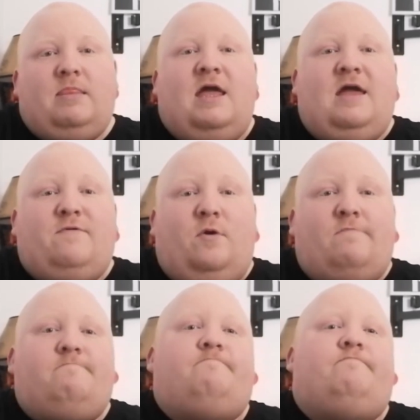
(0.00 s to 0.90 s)
Hey
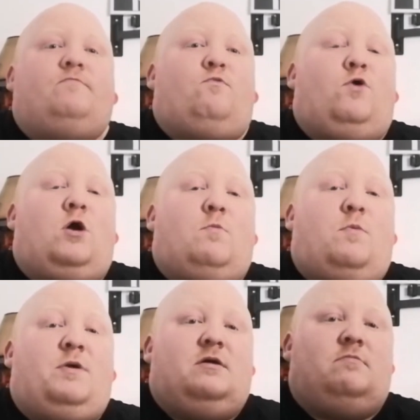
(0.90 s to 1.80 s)
everyone, Funko
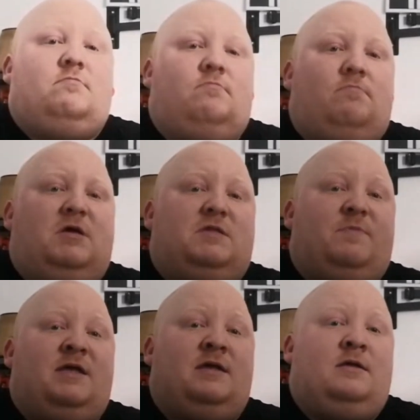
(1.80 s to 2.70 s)
Muppet, it's
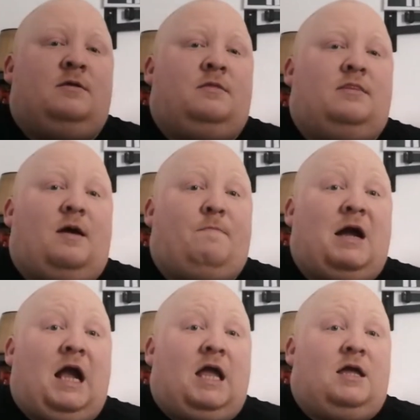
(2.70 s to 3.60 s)
me. I'm
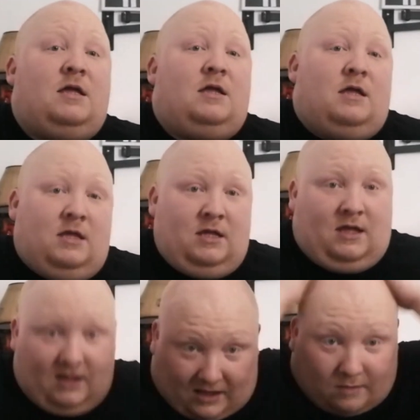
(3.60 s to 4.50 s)
back.
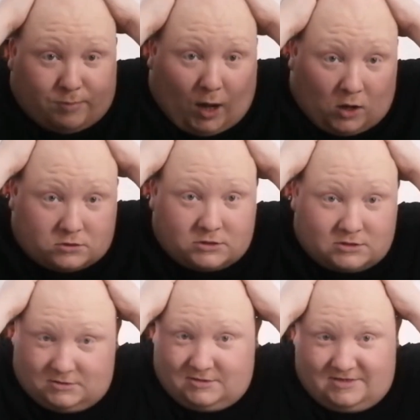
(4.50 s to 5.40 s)
I'm bald.
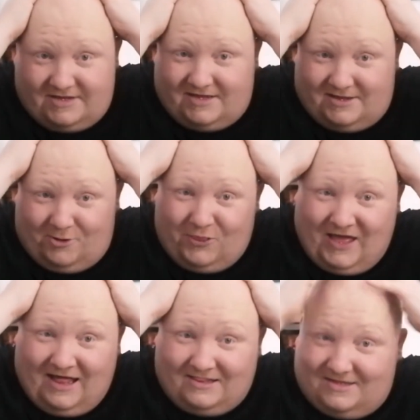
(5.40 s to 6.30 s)
What the
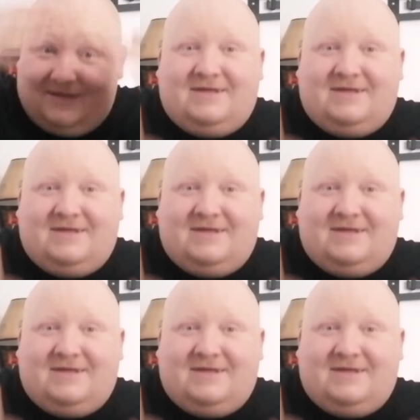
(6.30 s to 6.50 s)
hell?